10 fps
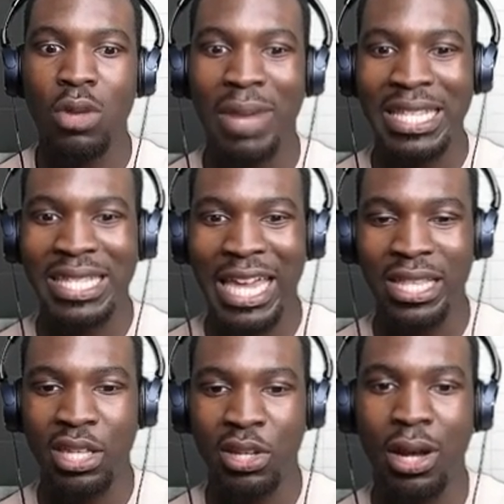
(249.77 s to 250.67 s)
my
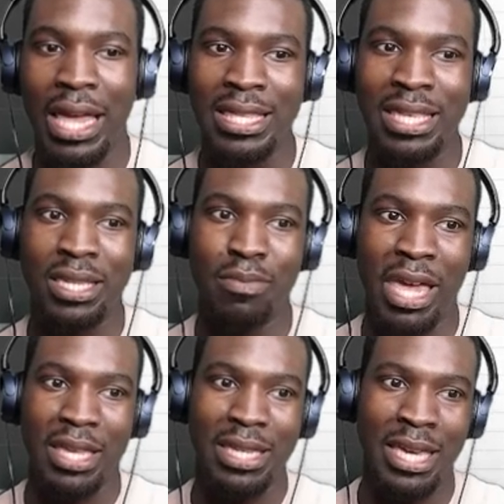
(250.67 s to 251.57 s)
daily target I need to
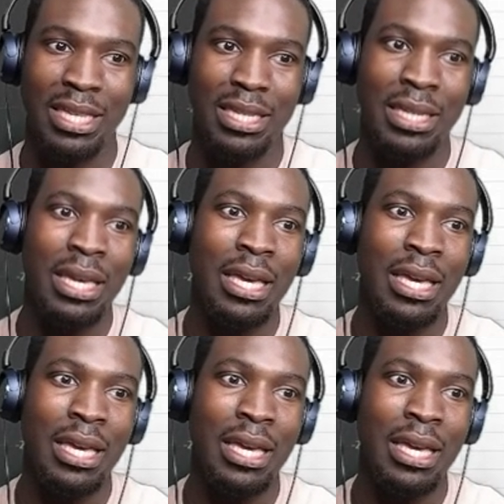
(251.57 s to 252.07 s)
make to hit